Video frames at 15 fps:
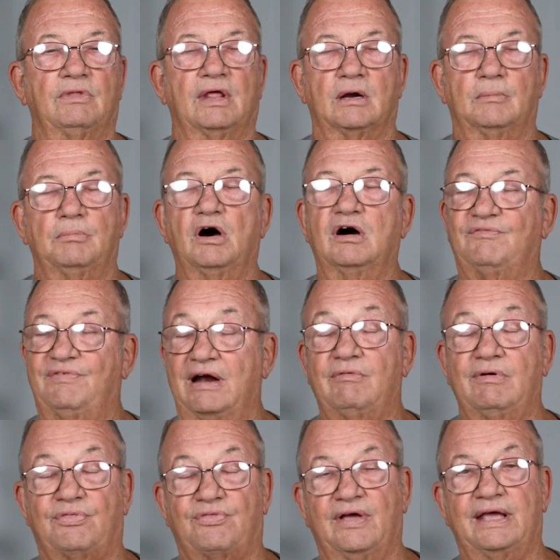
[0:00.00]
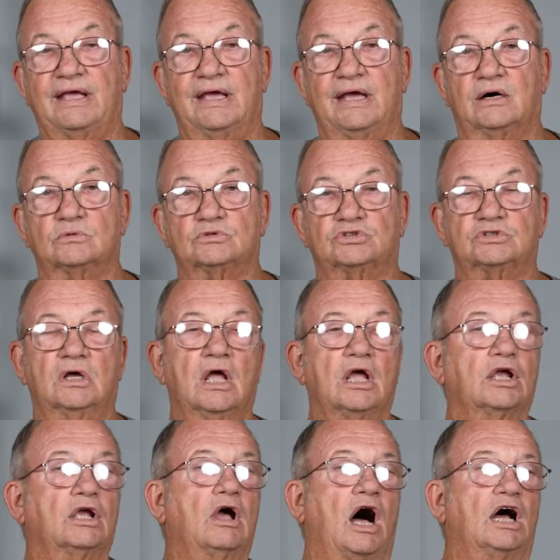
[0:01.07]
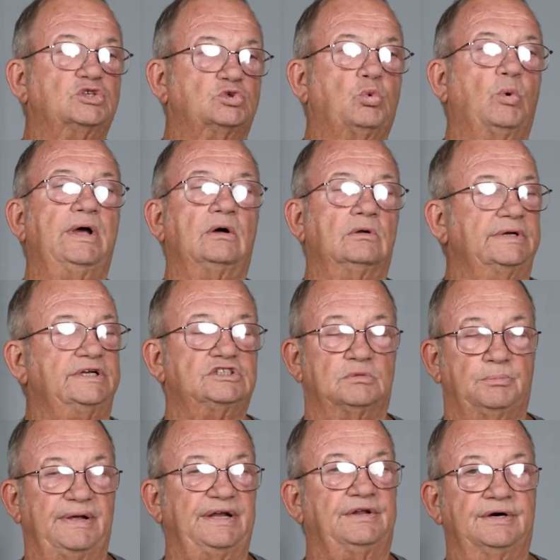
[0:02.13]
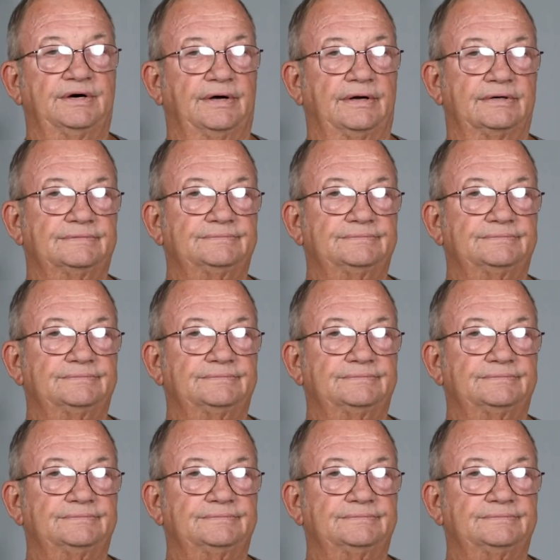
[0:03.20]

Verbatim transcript: that above everything else, God's will needs to be done.